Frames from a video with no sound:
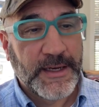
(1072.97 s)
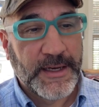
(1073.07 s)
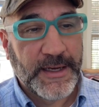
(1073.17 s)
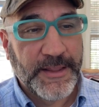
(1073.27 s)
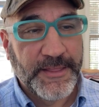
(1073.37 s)

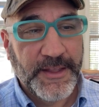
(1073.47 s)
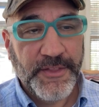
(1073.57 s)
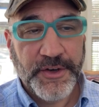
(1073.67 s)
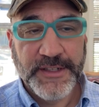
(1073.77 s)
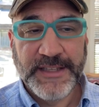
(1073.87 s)
Then
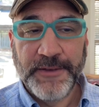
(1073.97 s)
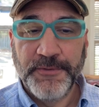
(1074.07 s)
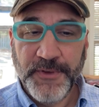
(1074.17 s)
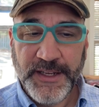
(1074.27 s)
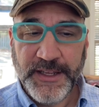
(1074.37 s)
there is a
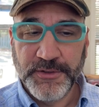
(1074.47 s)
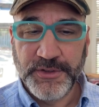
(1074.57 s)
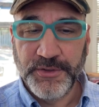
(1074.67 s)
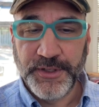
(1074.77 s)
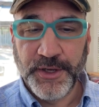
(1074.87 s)
Video
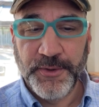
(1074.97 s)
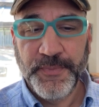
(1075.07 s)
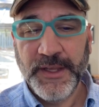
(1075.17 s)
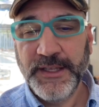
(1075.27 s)
Studio,